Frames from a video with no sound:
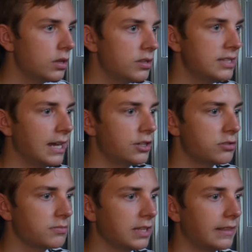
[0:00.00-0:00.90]
So yeah, I do
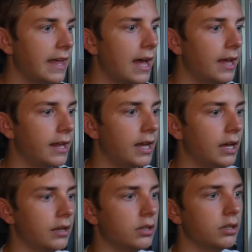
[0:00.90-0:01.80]
something like that, and
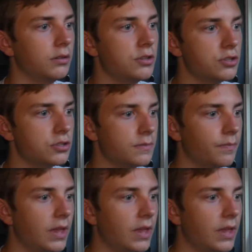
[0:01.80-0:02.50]
I just